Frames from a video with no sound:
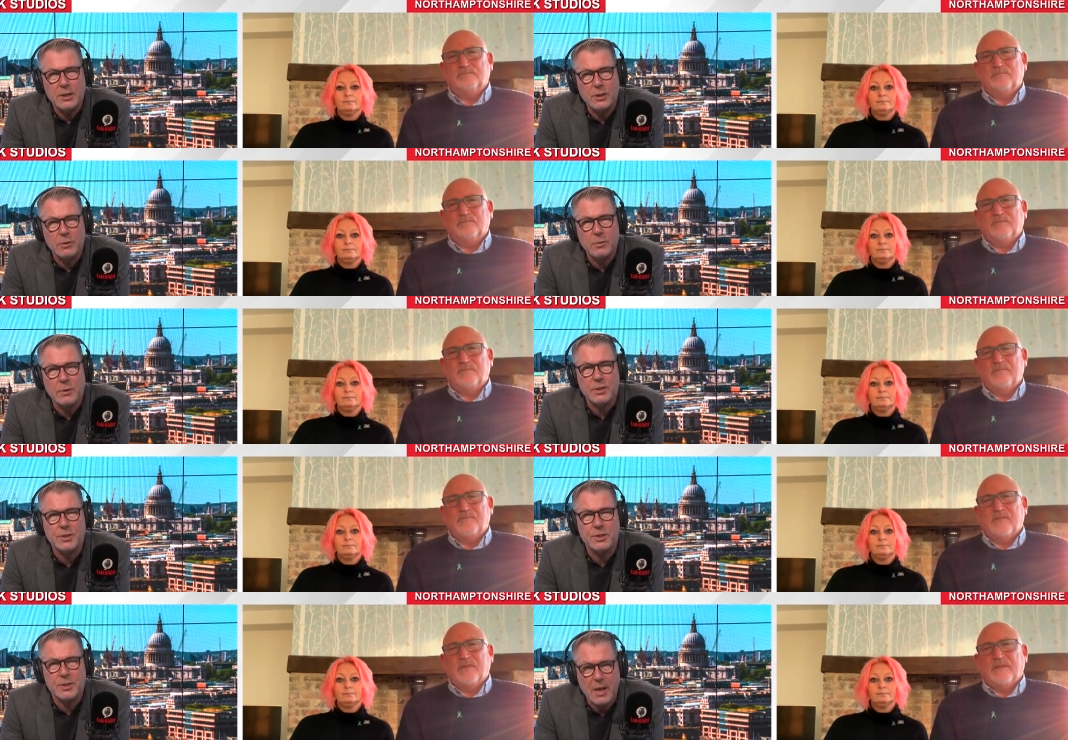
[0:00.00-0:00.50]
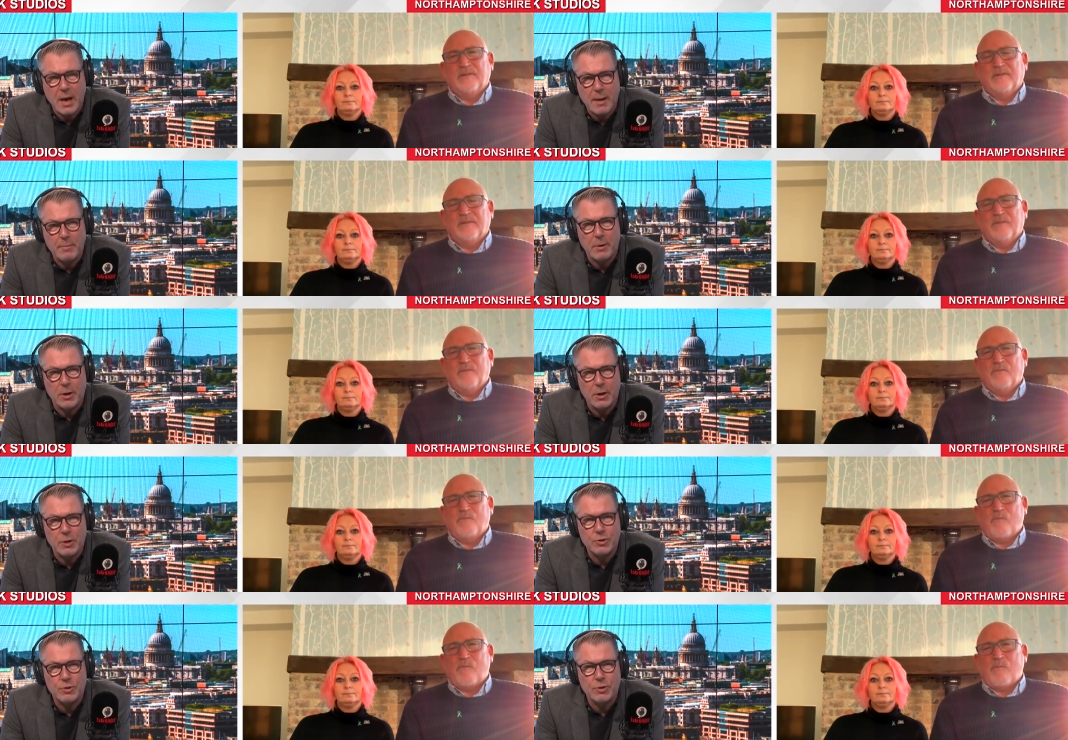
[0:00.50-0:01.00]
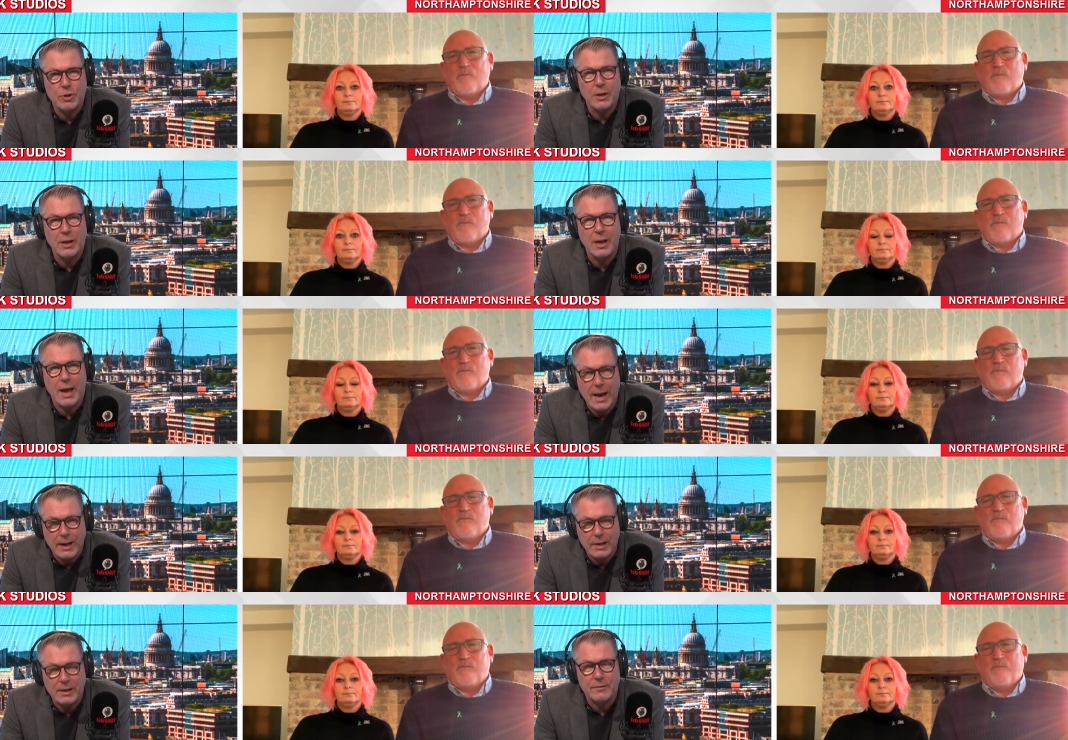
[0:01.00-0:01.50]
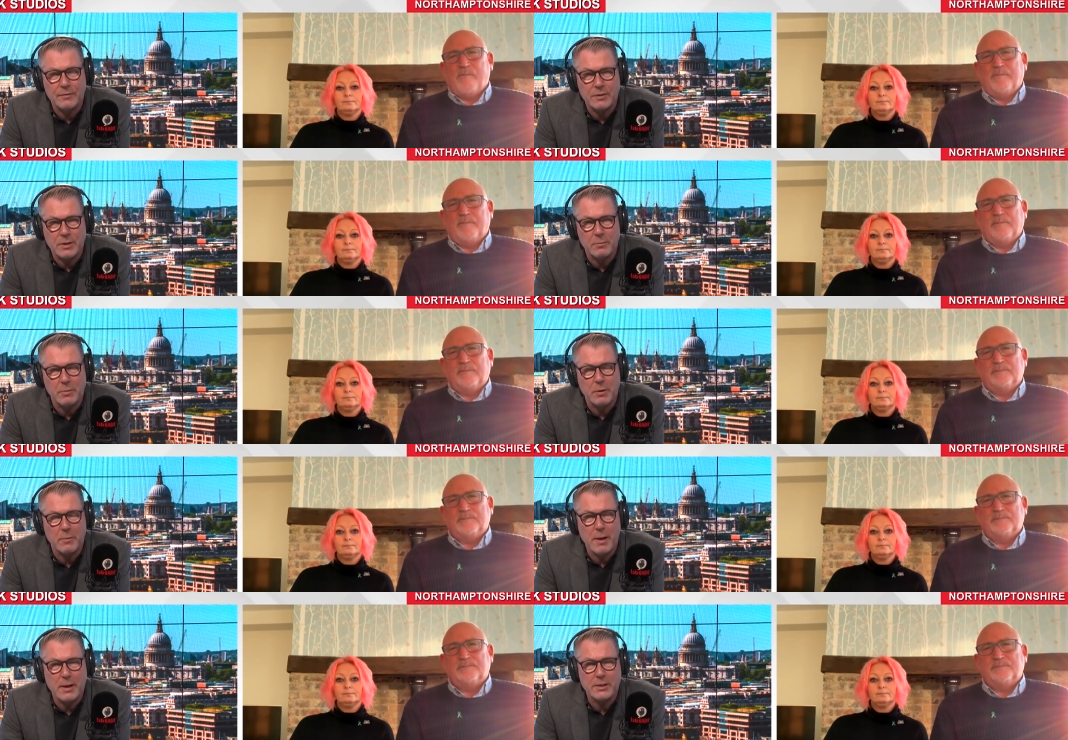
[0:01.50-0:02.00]
Speaker 1: to establish the lack of
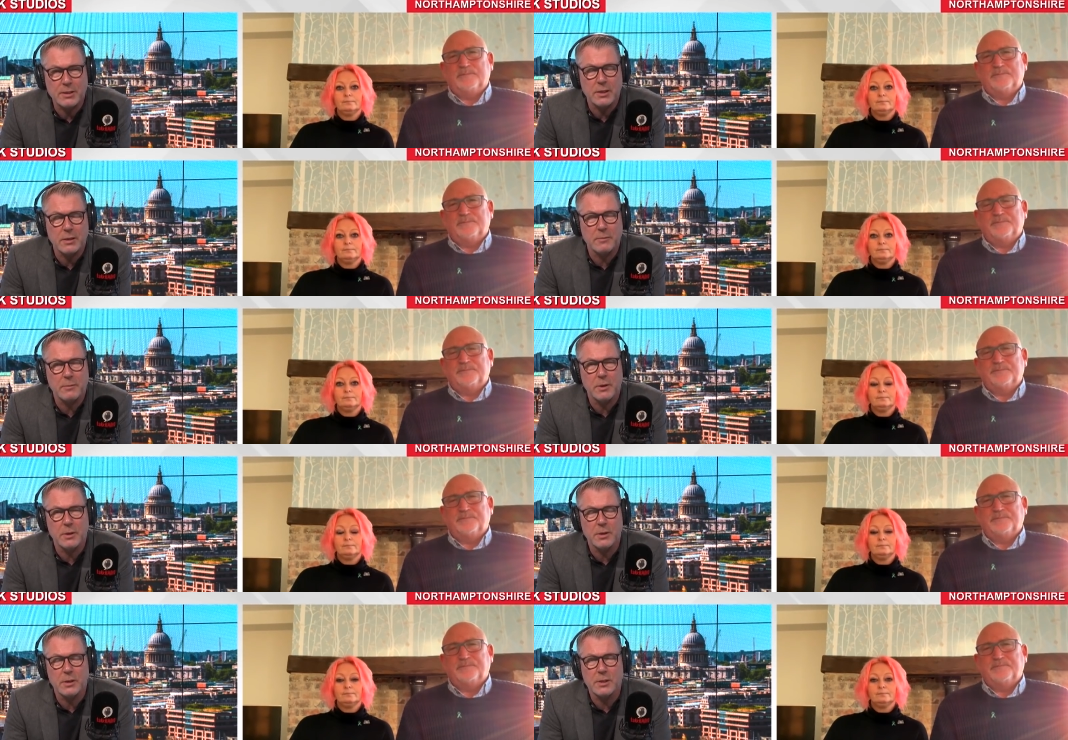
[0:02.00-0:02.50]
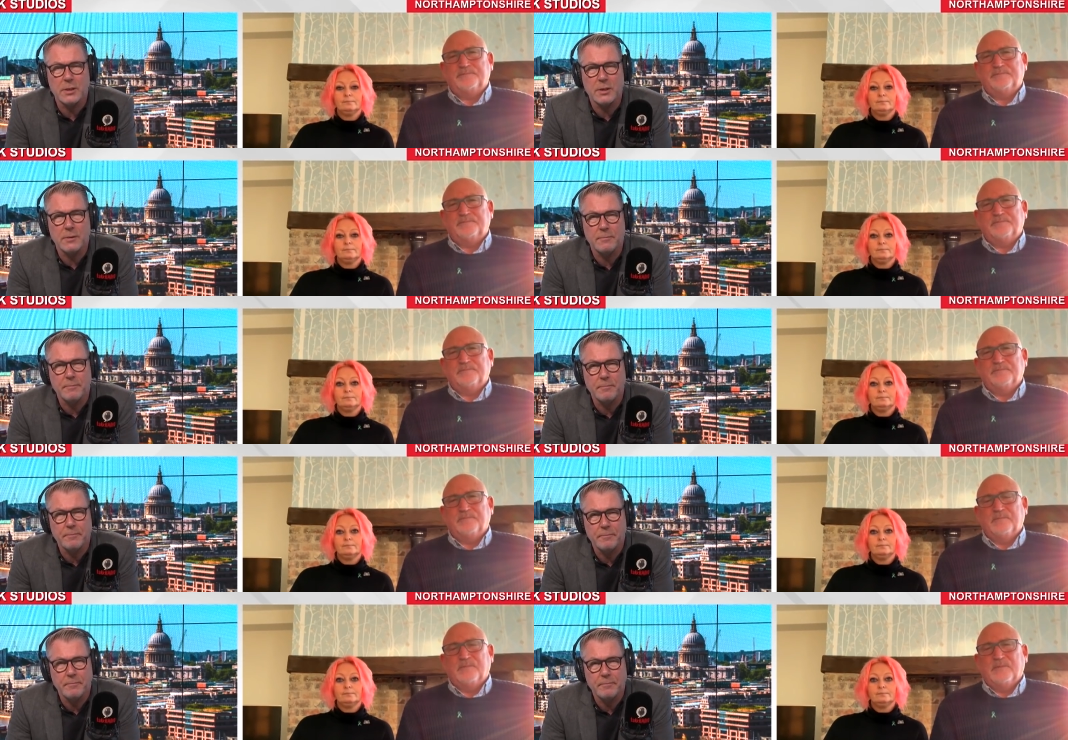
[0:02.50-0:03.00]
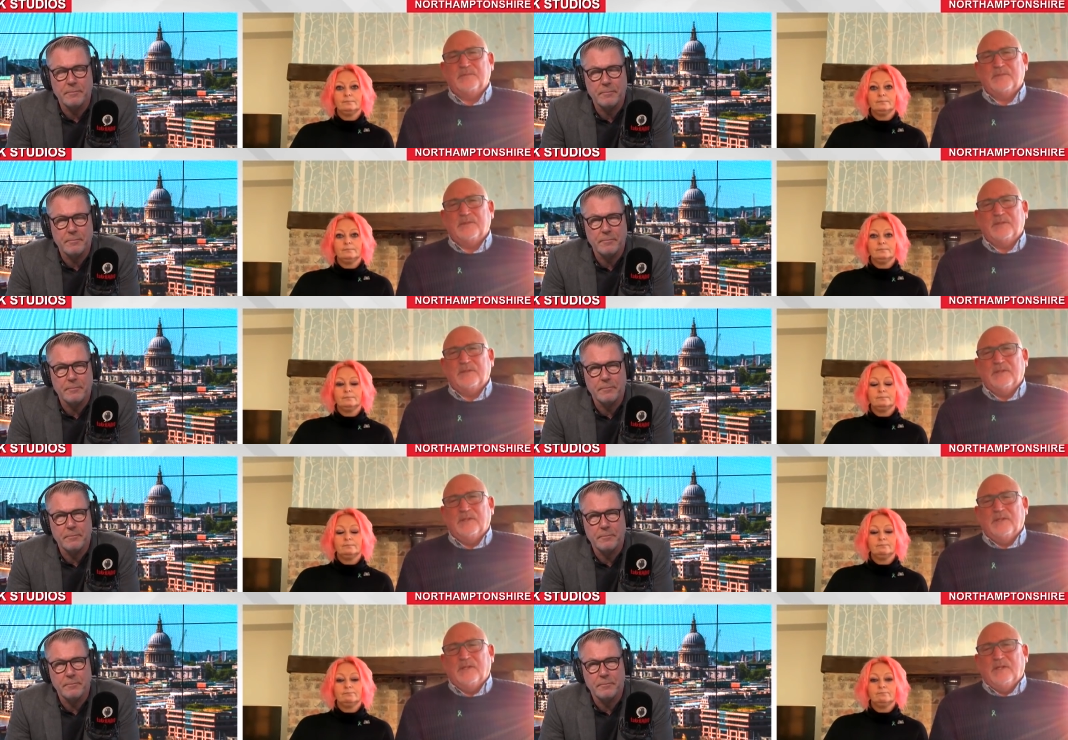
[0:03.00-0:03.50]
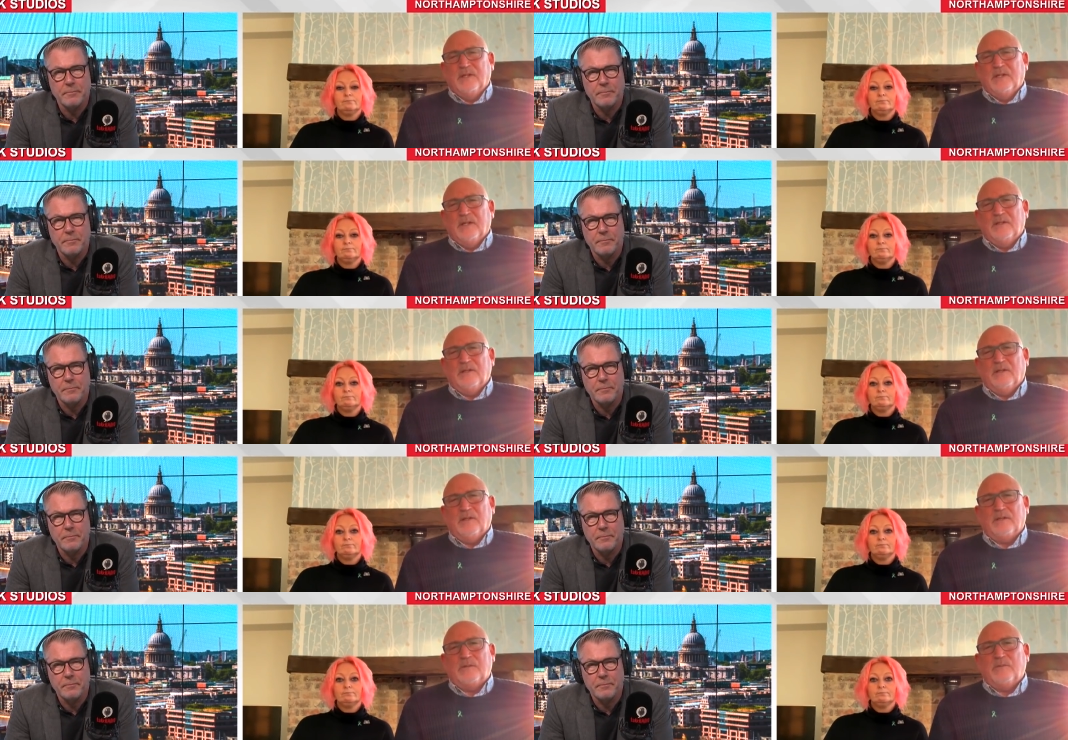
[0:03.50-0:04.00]
diplomatic immunity
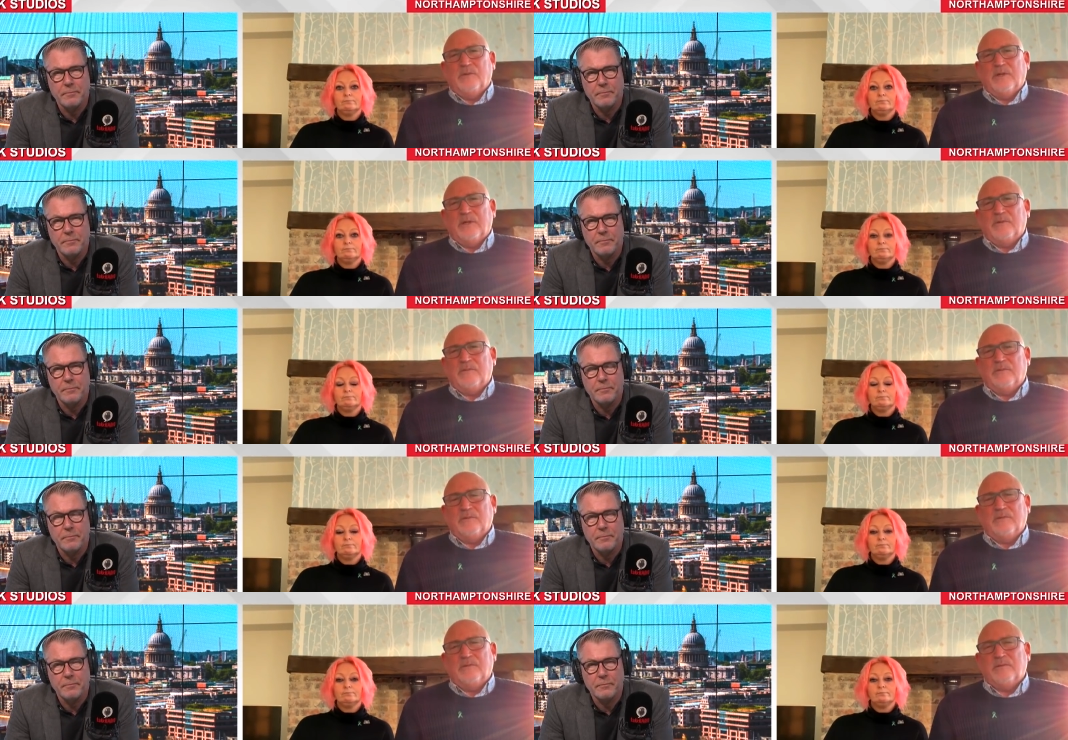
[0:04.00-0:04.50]
Speaker 2: look, we're